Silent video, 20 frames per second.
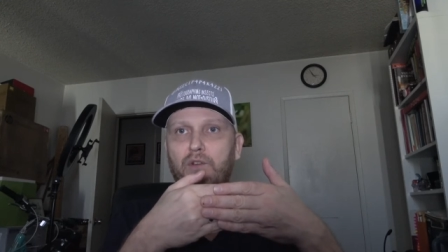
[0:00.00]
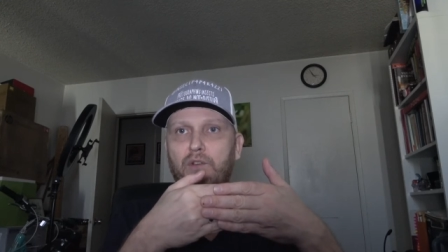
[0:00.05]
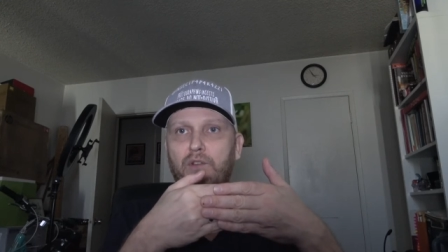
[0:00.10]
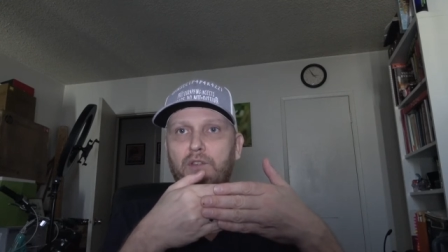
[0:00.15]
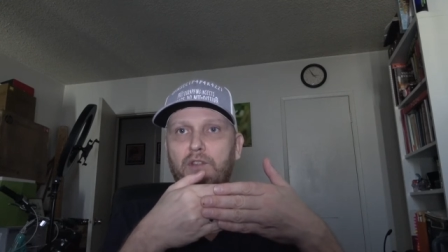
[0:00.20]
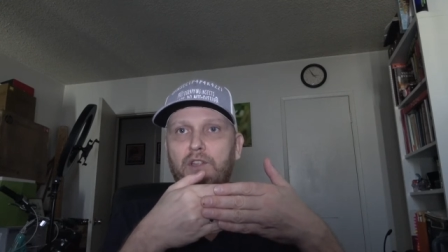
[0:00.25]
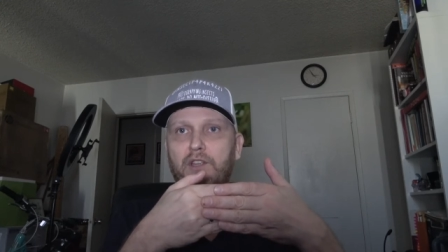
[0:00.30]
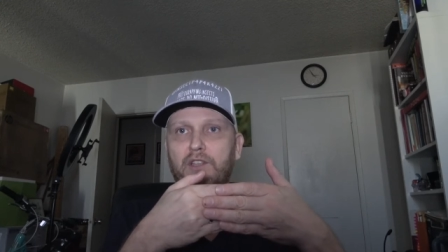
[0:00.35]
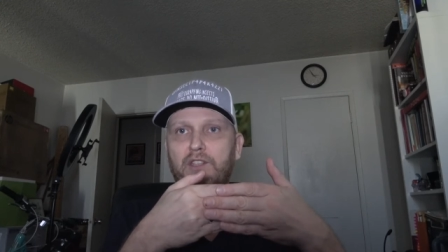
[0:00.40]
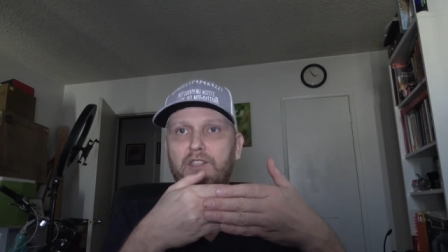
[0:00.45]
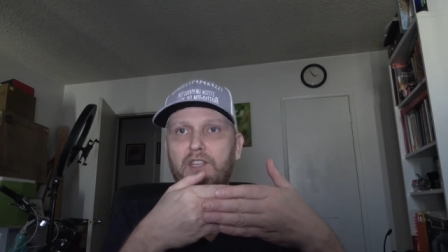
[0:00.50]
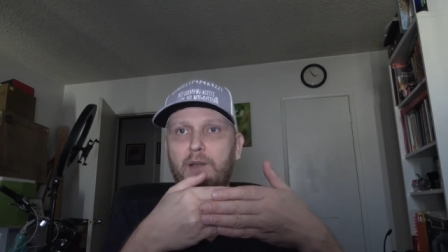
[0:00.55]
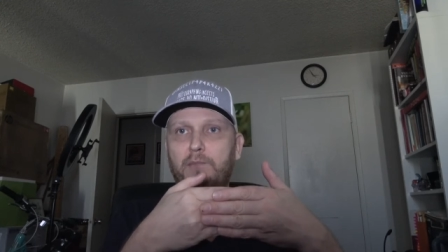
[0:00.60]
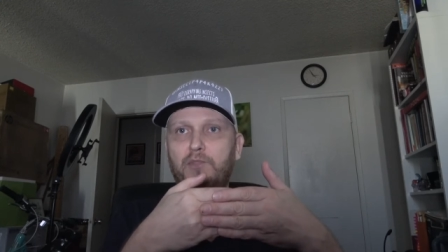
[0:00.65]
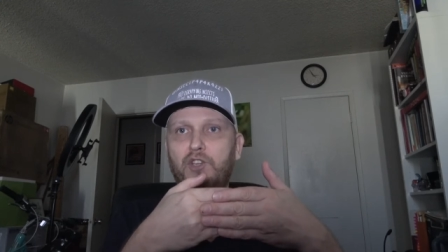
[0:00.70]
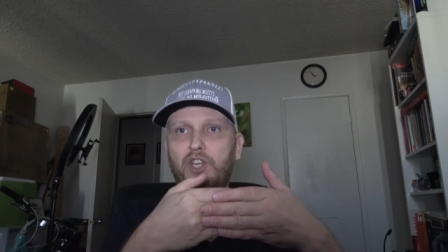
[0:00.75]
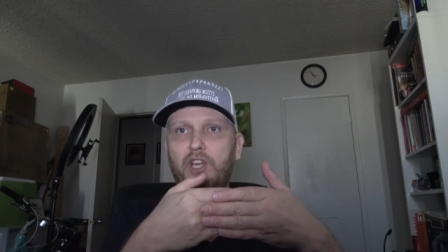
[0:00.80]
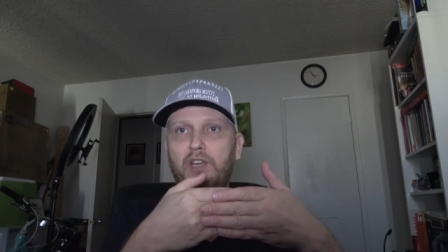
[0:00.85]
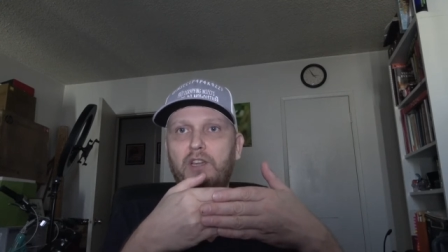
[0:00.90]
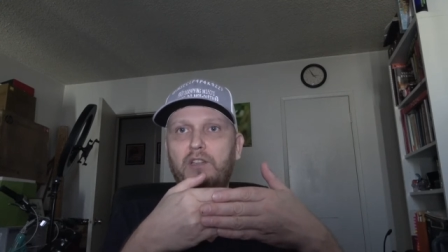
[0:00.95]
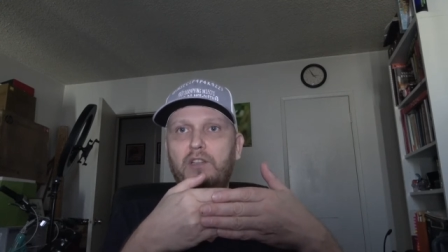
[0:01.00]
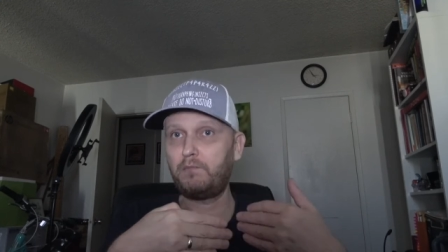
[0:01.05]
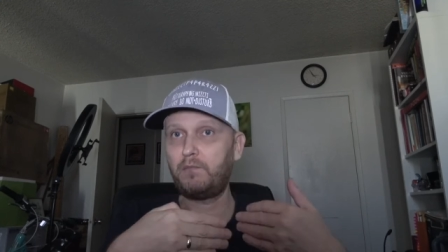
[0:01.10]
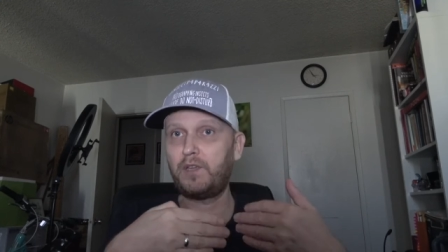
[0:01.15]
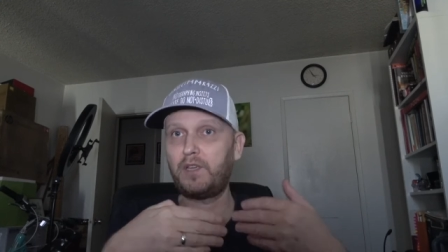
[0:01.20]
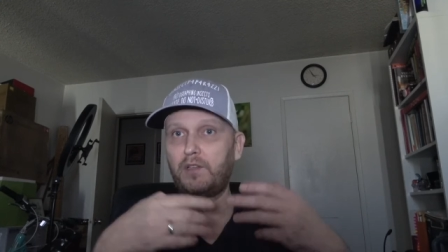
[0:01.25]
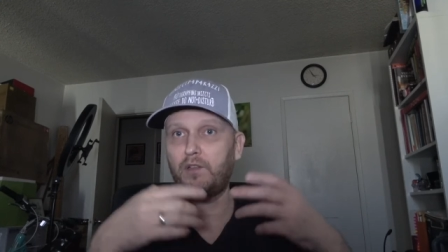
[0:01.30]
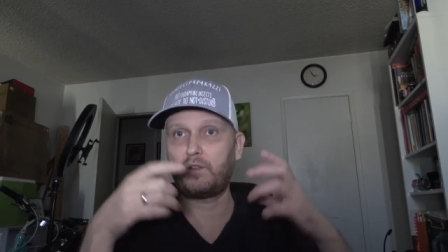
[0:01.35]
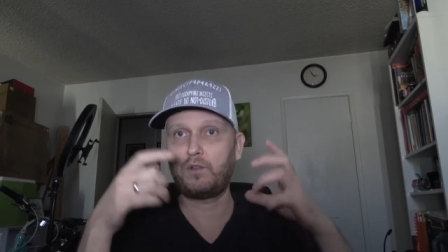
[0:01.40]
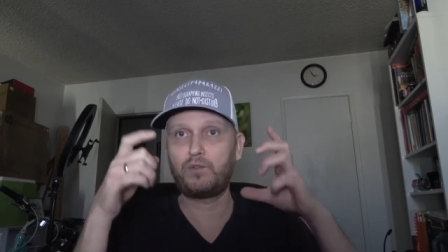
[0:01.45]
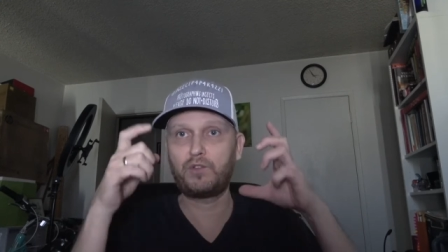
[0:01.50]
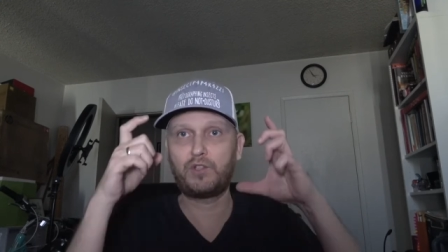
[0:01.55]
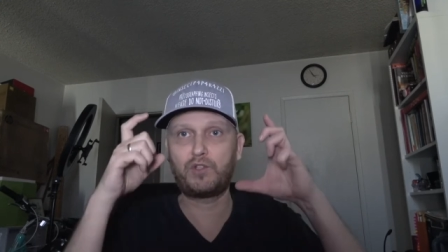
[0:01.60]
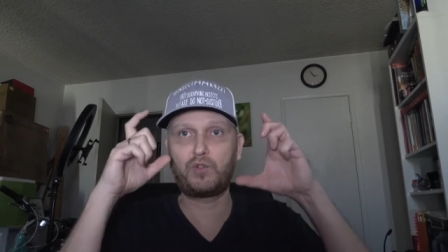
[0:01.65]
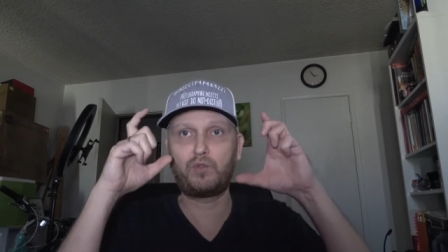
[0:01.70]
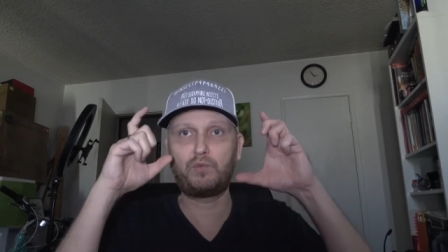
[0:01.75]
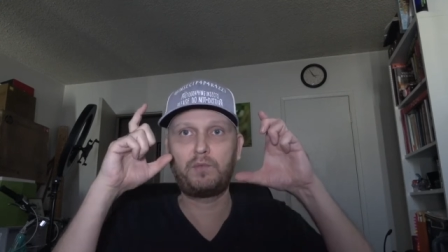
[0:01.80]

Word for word: on the subject being closest